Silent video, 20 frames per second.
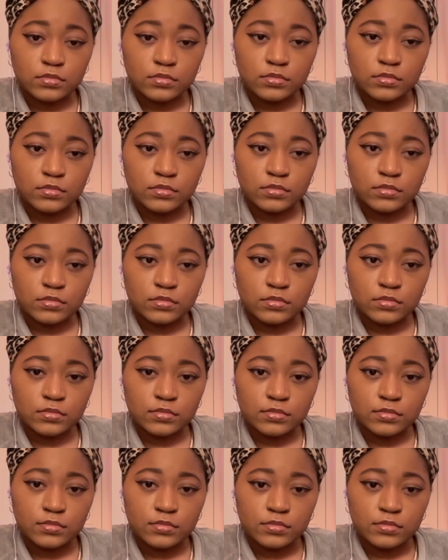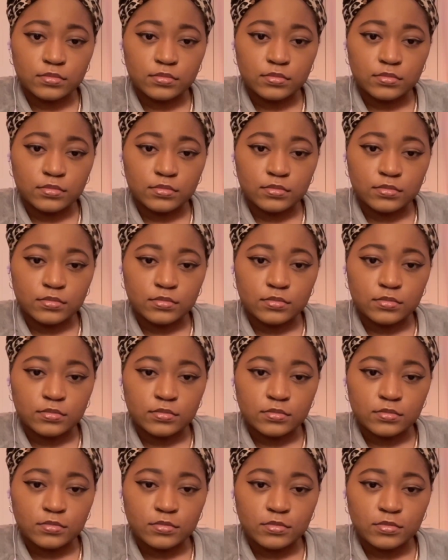only problem is, I
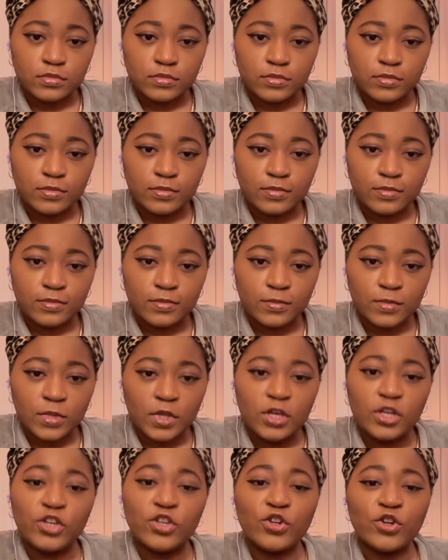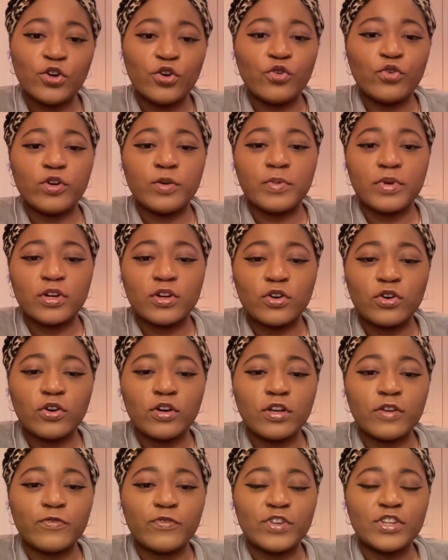can't remember what I've forgotten. You know, it would have been
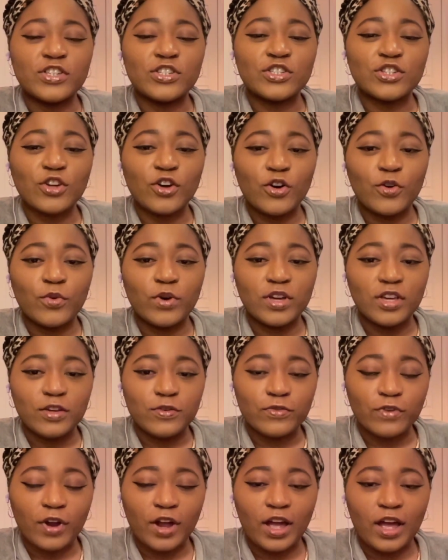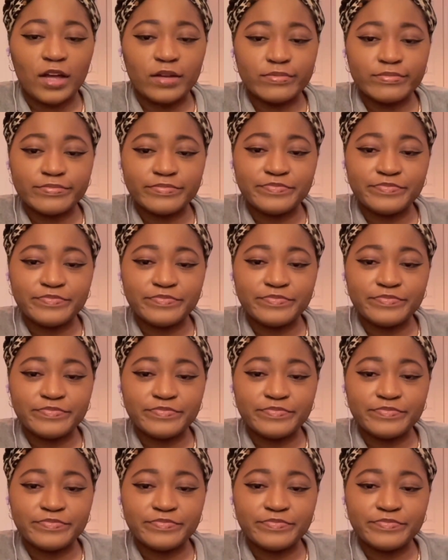cool if it showed what he forgot.